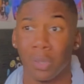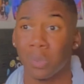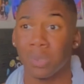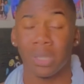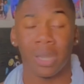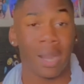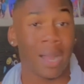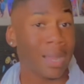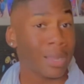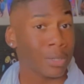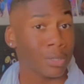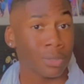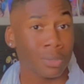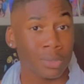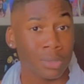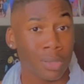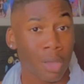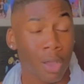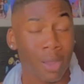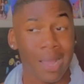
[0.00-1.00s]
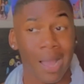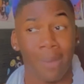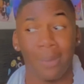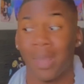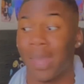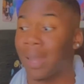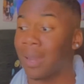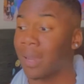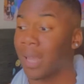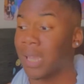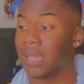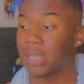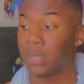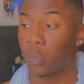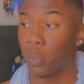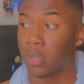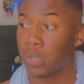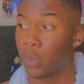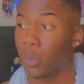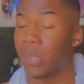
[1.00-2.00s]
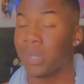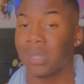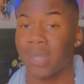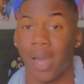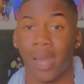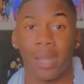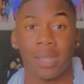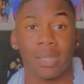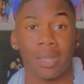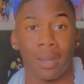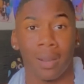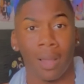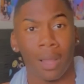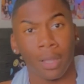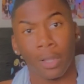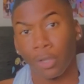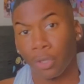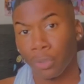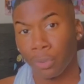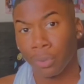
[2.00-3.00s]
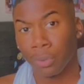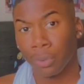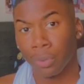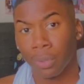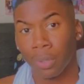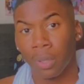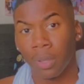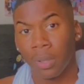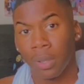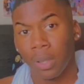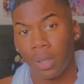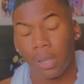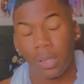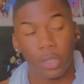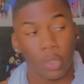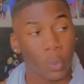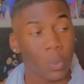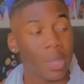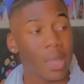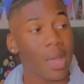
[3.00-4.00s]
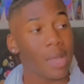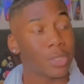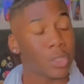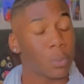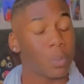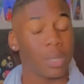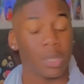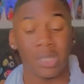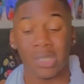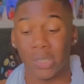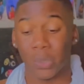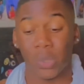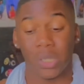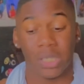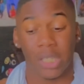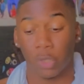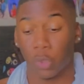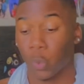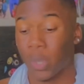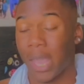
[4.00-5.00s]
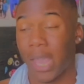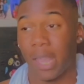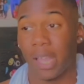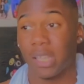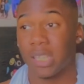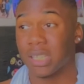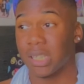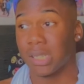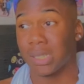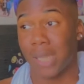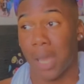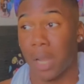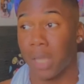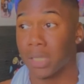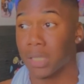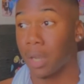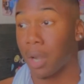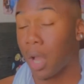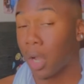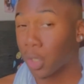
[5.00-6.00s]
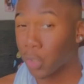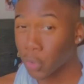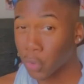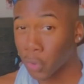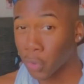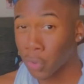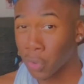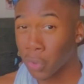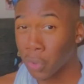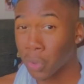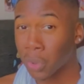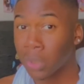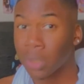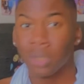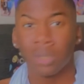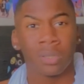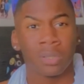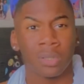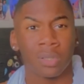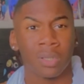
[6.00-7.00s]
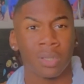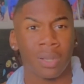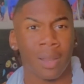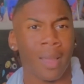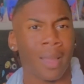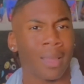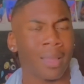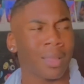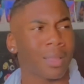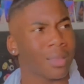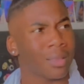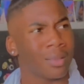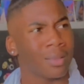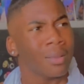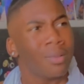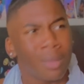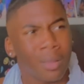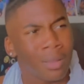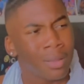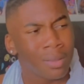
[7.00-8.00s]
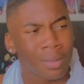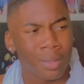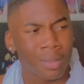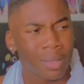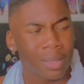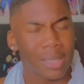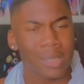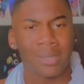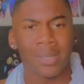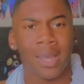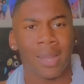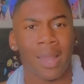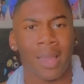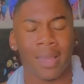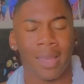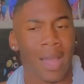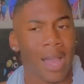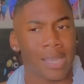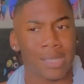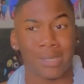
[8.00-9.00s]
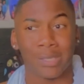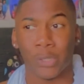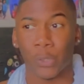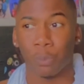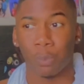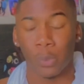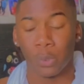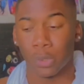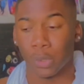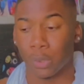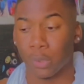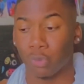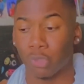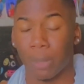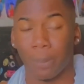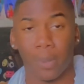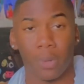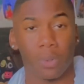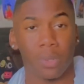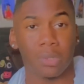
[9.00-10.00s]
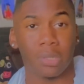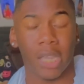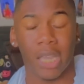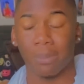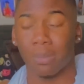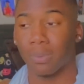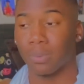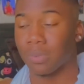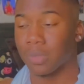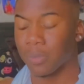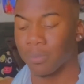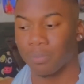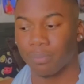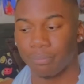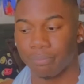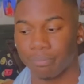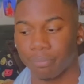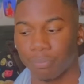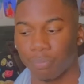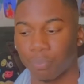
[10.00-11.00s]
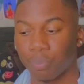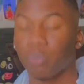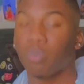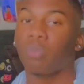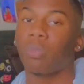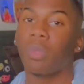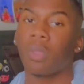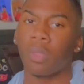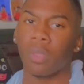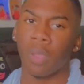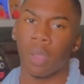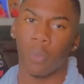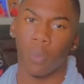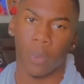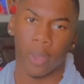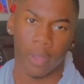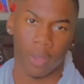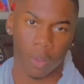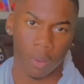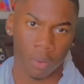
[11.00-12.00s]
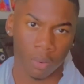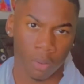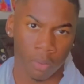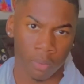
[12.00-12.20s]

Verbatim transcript: use the lockers. Are y'all that lazy to assign us a locker? Do we have too many students that you can't assign us a locker? Like, it's not like High School Musical jumping on the tables. Well,